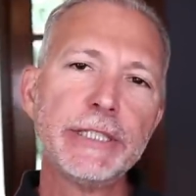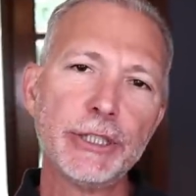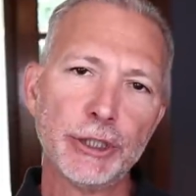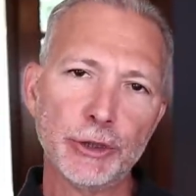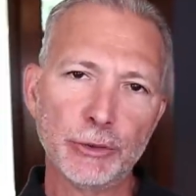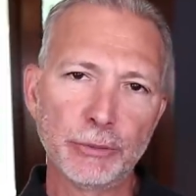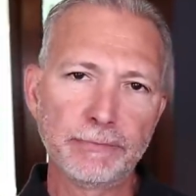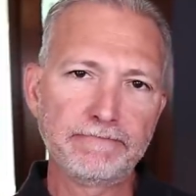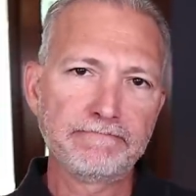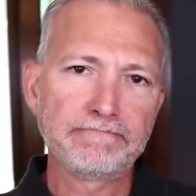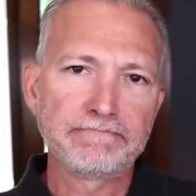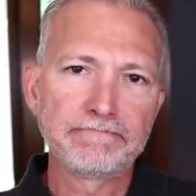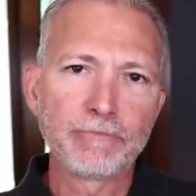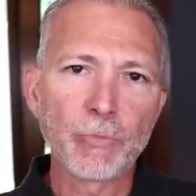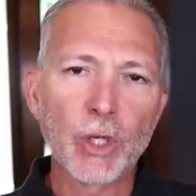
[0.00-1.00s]
new
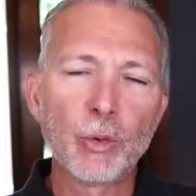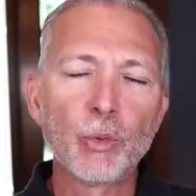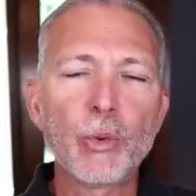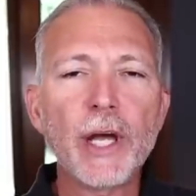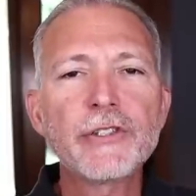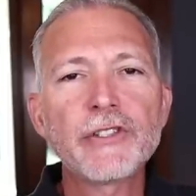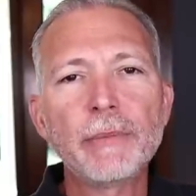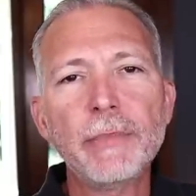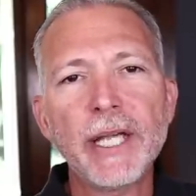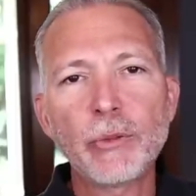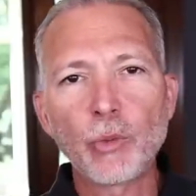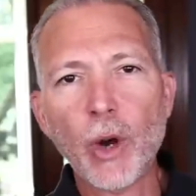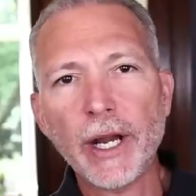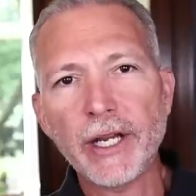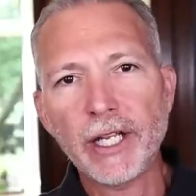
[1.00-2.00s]
resume
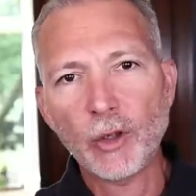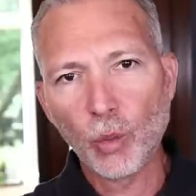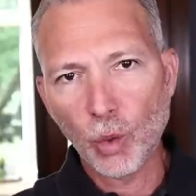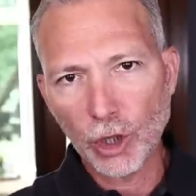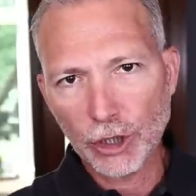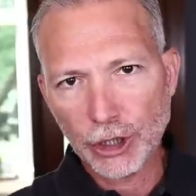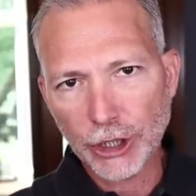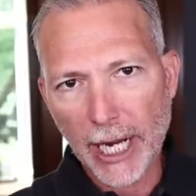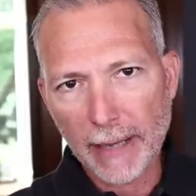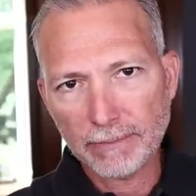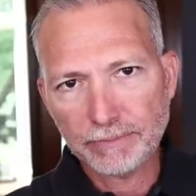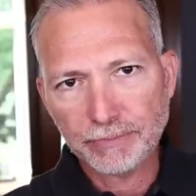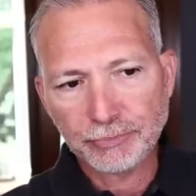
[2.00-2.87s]
writing workshop